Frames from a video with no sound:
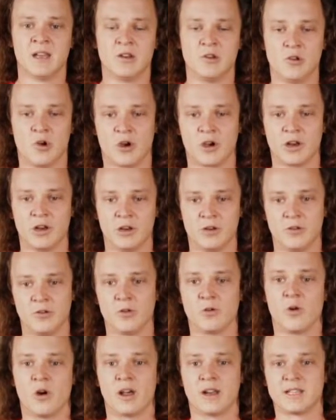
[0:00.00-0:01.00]
not going to do
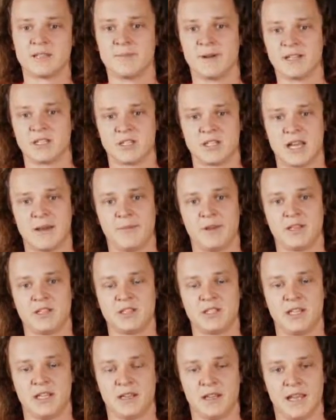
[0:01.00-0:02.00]
quite as much damage
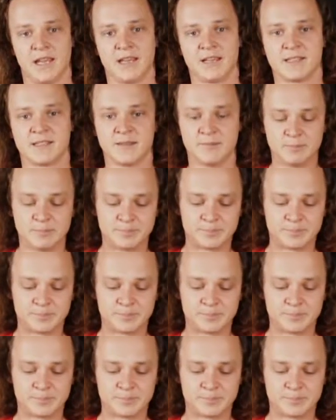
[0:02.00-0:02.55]
to your legs.